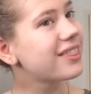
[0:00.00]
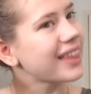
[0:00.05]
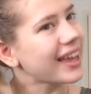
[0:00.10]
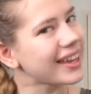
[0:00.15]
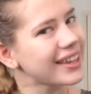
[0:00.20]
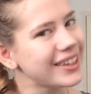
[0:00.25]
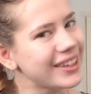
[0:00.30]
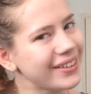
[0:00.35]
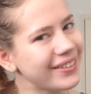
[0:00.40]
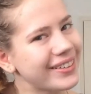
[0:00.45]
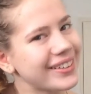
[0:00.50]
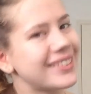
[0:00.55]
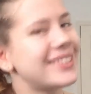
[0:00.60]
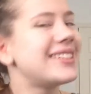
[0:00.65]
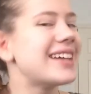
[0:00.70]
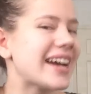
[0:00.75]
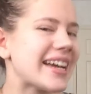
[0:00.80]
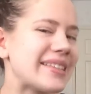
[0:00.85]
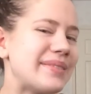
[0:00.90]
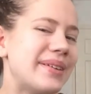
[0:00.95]
thank you, because
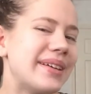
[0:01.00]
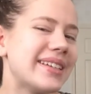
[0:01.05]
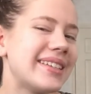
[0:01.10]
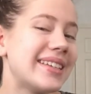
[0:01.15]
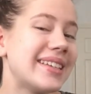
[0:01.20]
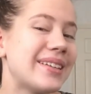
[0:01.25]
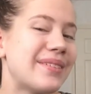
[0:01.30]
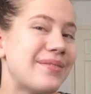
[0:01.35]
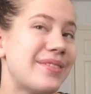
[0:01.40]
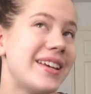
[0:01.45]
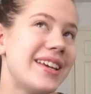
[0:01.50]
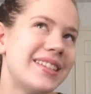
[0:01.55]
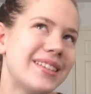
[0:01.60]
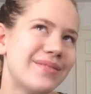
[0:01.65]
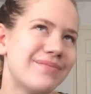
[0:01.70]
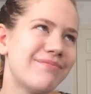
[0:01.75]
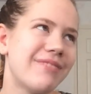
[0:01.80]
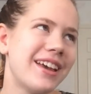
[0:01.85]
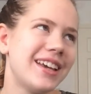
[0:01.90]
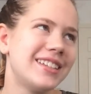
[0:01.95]
Chex Mix is
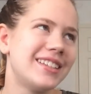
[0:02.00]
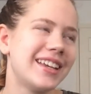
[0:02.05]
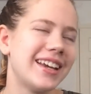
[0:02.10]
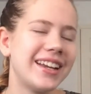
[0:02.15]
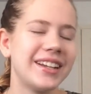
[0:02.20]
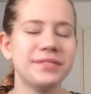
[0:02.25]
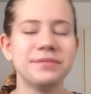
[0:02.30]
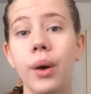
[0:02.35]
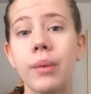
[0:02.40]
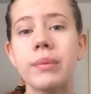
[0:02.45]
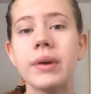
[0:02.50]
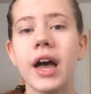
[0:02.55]
amazing.